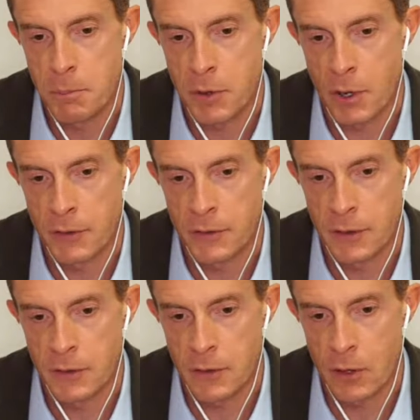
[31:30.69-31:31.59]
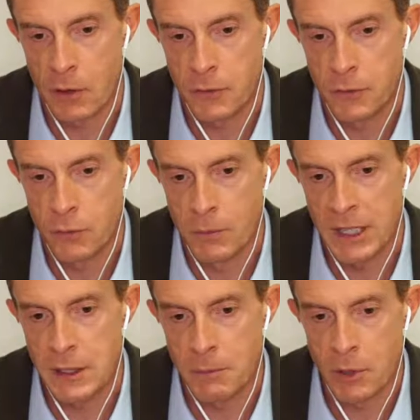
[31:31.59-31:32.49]
process to
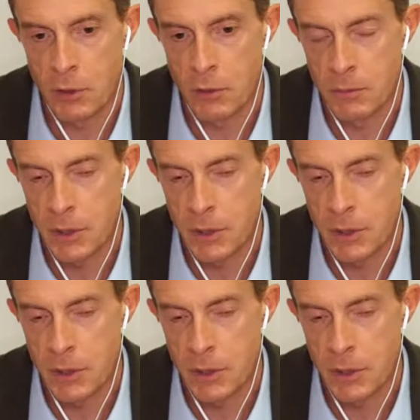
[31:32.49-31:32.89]
make them grow?